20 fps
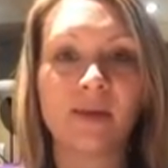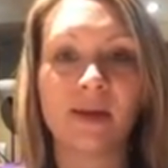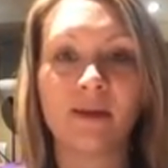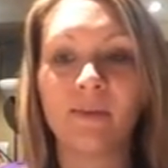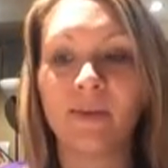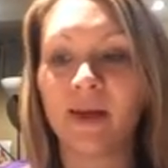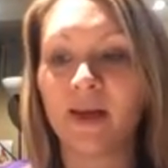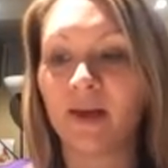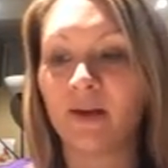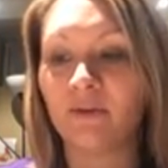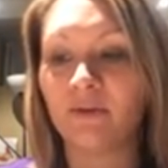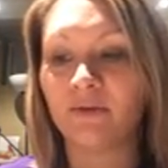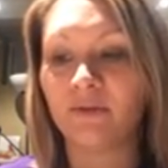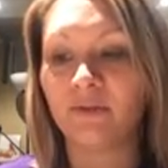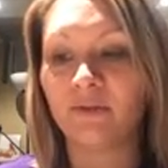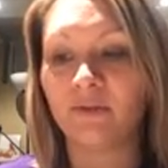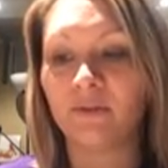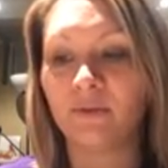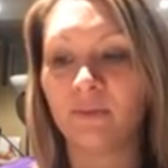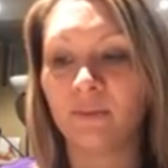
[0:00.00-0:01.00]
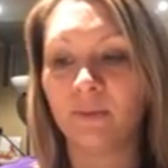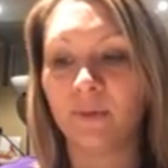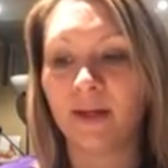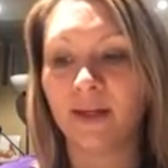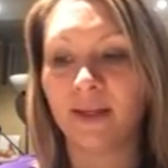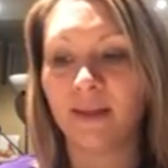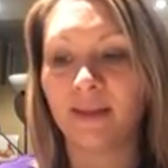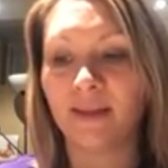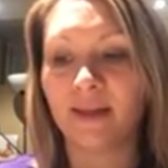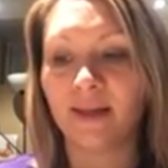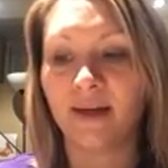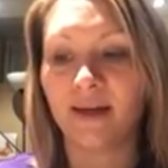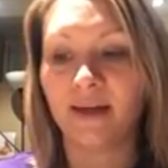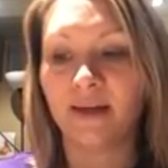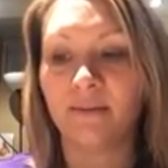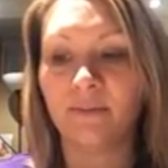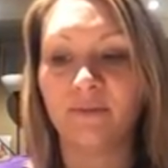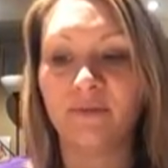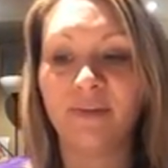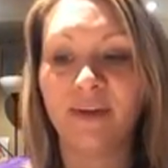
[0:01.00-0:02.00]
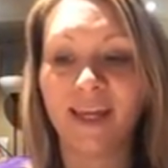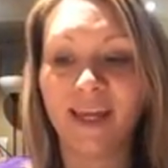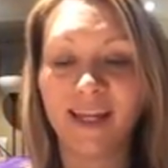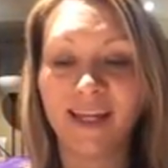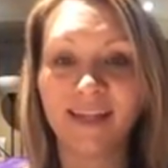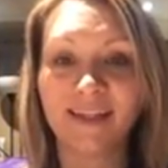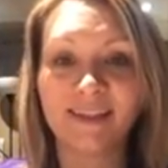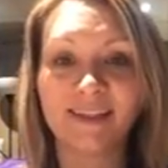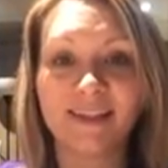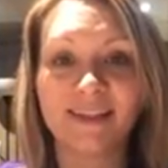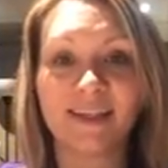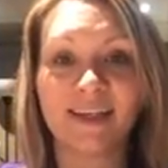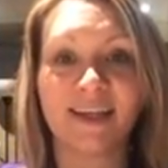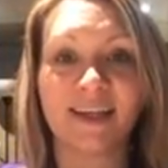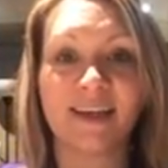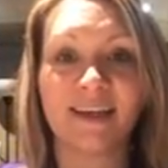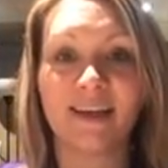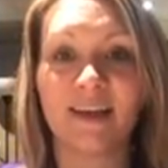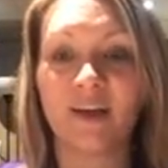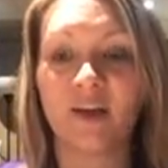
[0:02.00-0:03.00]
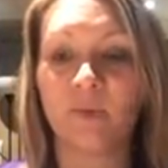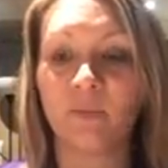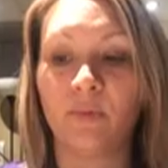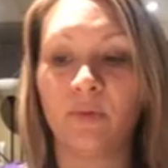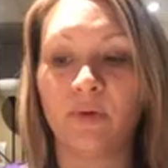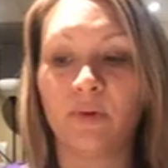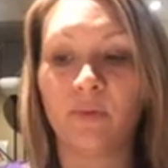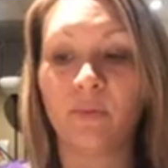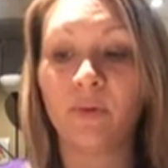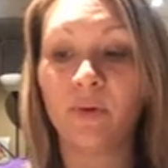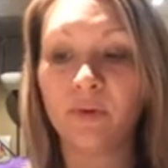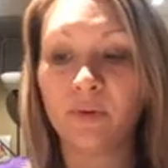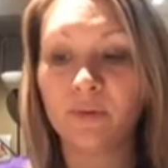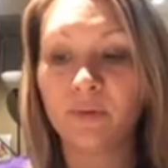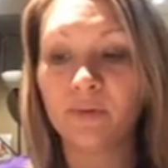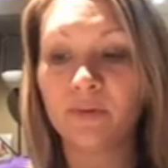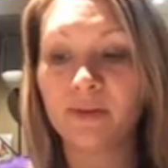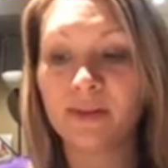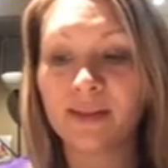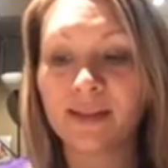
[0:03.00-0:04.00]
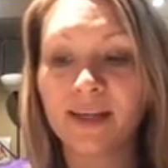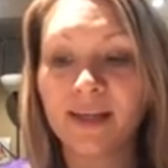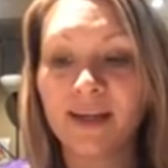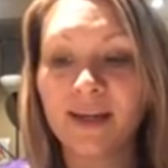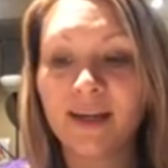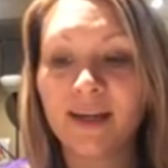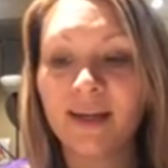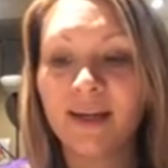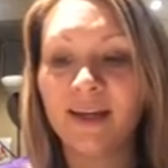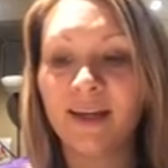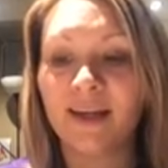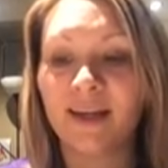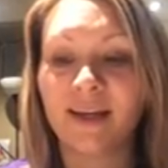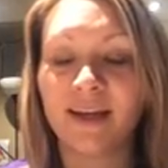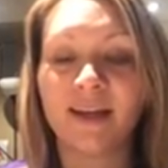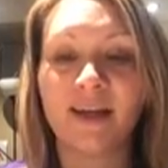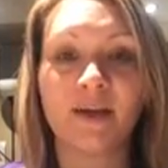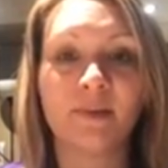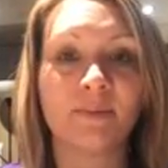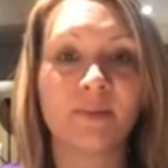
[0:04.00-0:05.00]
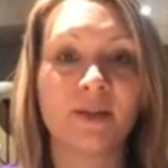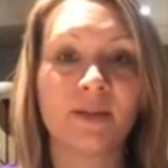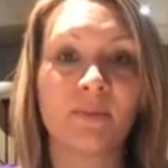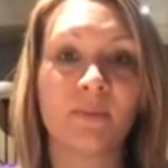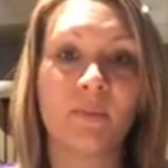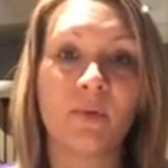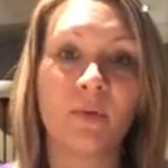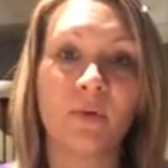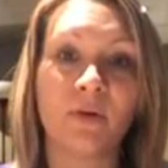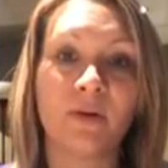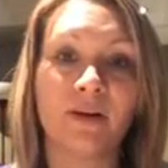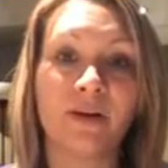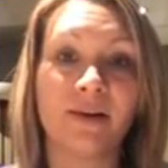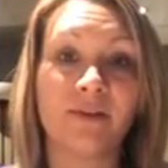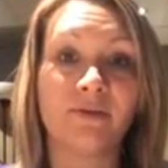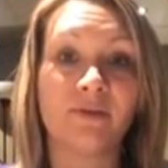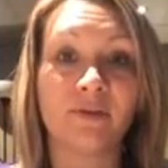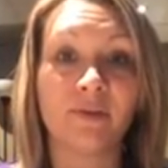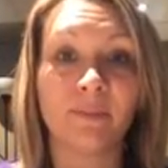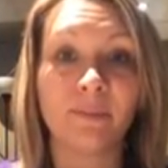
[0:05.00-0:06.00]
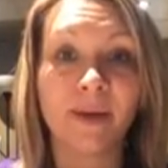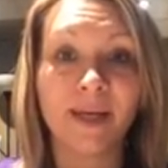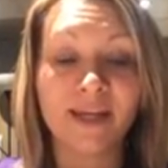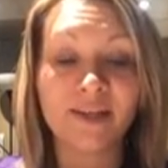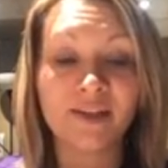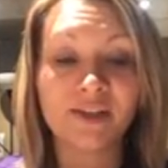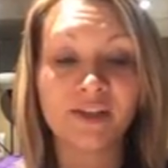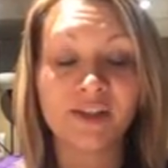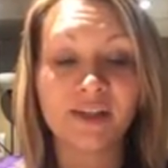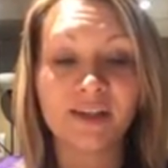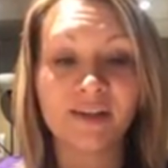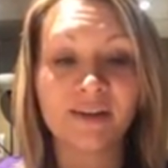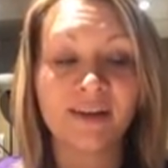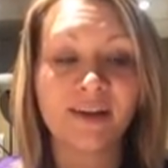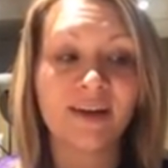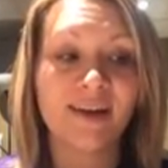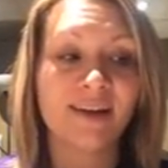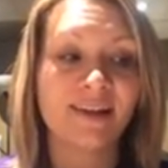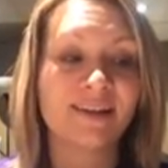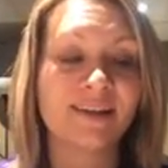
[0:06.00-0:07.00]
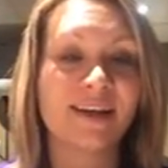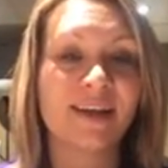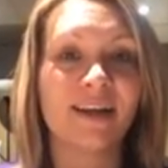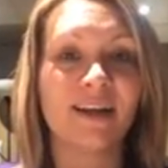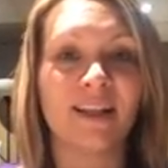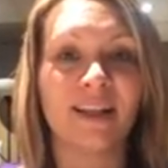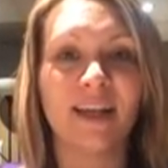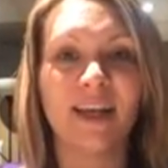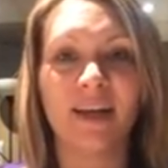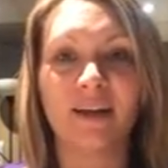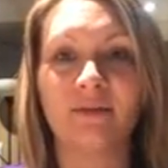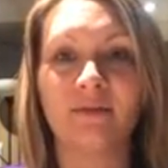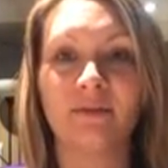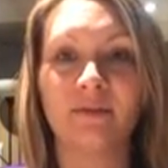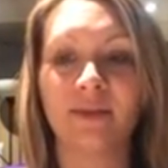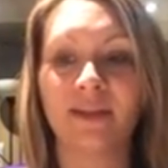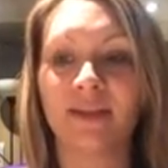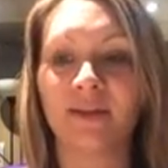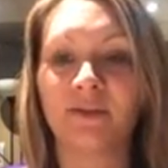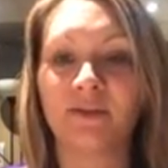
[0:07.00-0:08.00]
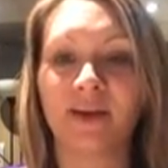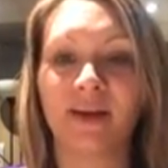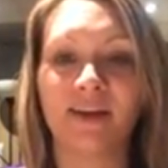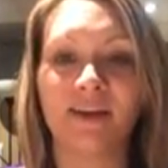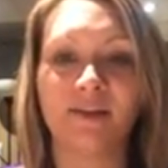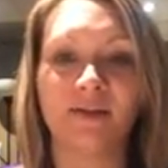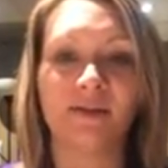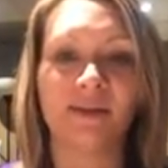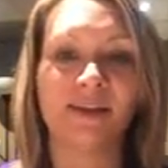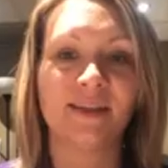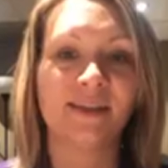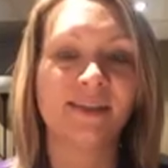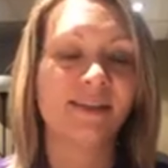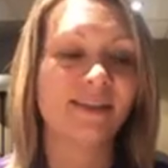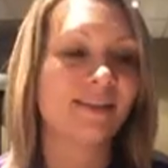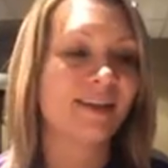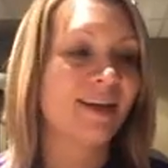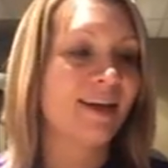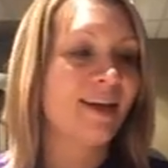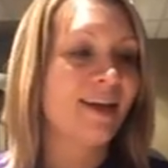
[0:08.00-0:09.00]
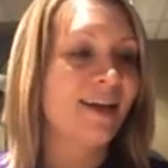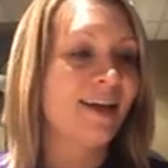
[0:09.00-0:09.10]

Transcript: It can be helpful with veins. It can help with wounds. It can help support inflammation. It's got a lot of really great uses.